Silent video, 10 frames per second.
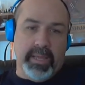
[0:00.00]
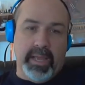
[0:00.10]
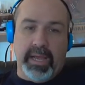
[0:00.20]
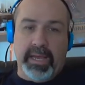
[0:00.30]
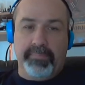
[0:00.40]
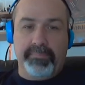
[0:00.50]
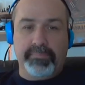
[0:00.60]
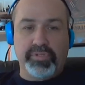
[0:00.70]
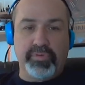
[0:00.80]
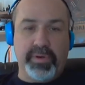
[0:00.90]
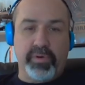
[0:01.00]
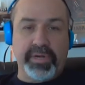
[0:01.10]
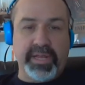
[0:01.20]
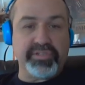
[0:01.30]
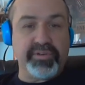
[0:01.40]
Um, to
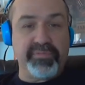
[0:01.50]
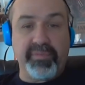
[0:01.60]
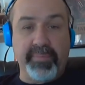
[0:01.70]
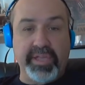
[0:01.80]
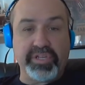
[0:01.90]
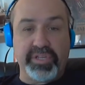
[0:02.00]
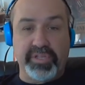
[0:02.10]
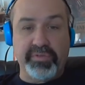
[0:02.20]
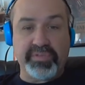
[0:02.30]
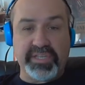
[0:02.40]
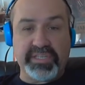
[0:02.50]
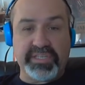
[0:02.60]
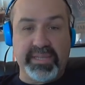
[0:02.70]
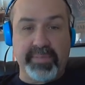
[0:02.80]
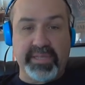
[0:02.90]
reorganize your information, use a
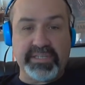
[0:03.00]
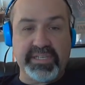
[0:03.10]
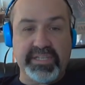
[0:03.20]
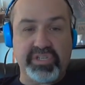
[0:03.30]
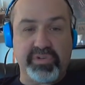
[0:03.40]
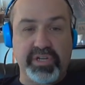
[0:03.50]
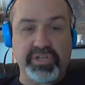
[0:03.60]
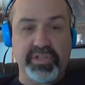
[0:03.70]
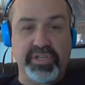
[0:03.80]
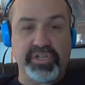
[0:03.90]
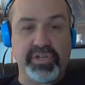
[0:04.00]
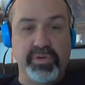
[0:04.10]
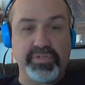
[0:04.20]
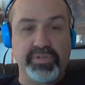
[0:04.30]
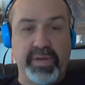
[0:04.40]
scene-by-scene -scene structure that
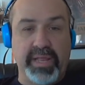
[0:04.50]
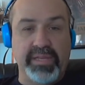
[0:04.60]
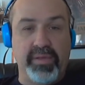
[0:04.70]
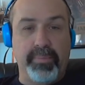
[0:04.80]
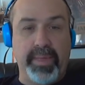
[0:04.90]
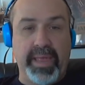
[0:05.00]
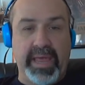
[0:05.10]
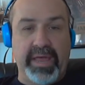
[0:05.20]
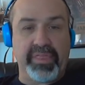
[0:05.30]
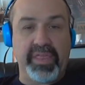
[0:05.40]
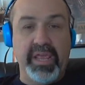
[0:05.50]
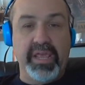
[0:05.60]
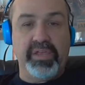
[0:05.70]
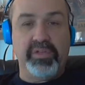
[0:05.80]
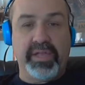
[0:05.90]
shows you an ideal path
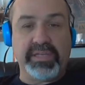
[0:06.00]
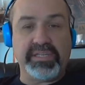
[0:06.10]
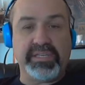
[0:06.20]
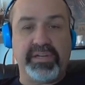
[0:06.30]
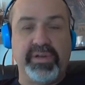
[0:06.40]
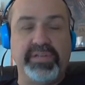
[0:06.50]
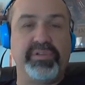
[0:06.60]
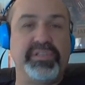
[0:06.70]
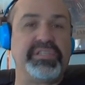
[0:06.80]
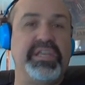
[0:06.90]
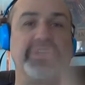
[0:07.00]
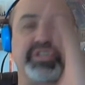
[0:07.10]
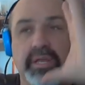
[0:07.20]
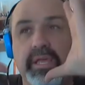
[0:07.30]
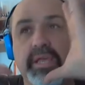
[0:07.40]
you'd like to narrate during the
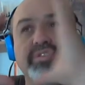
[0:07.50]
section.